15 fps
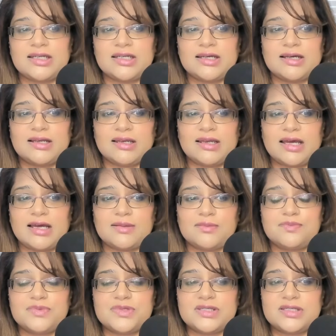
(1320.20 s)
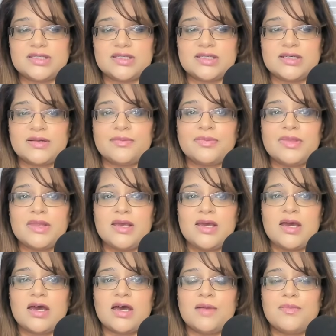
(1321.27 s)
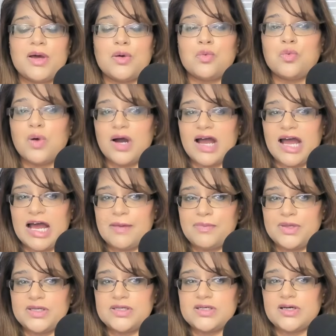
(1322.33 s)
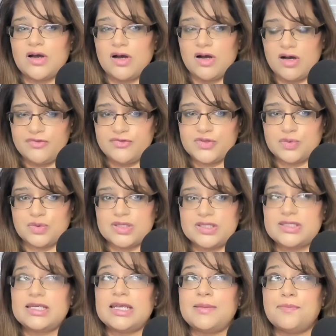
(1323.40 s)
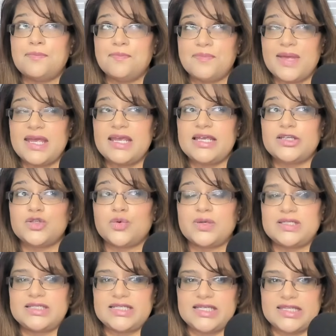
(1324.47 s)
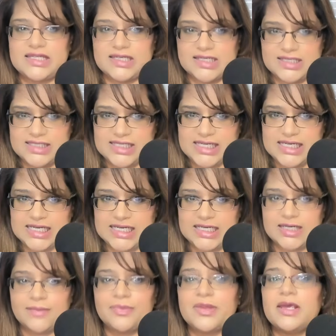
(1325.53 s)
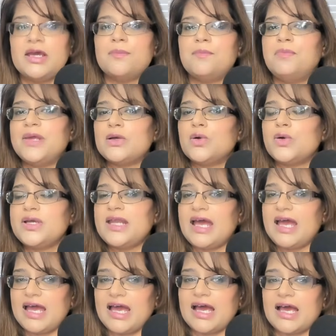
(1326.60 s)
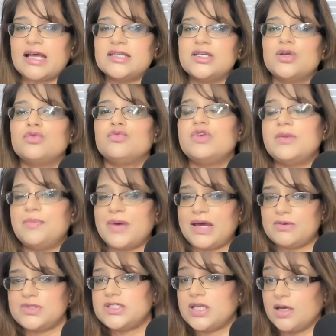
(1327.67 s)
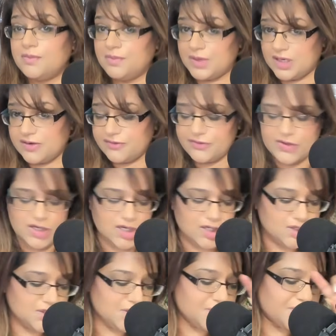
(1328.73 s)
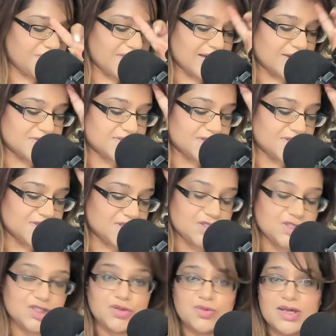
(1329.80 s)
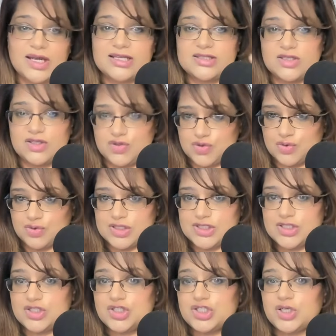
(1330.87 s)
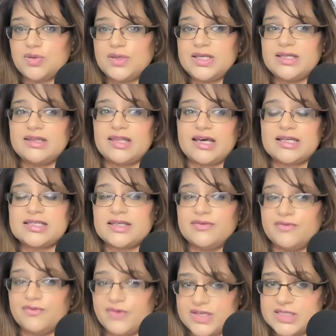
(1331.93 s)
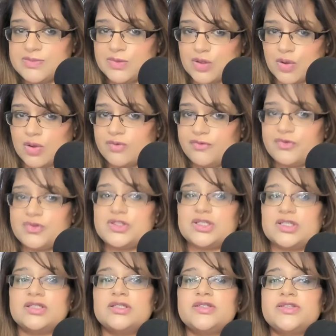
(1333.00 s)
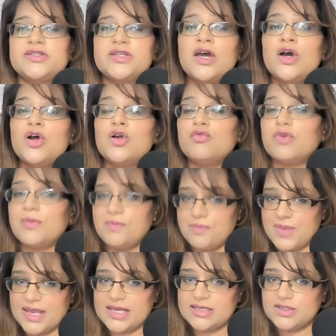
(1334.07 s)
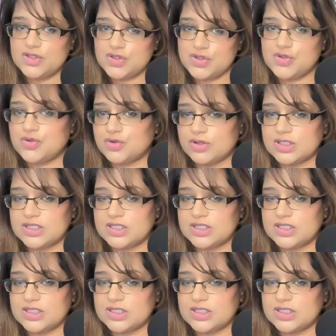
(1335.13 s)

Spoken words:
collapsed. What happened afterwards in May 2013, Bitcoin had rebounded above 2,000 US dollars, showing that investment confidence remained strong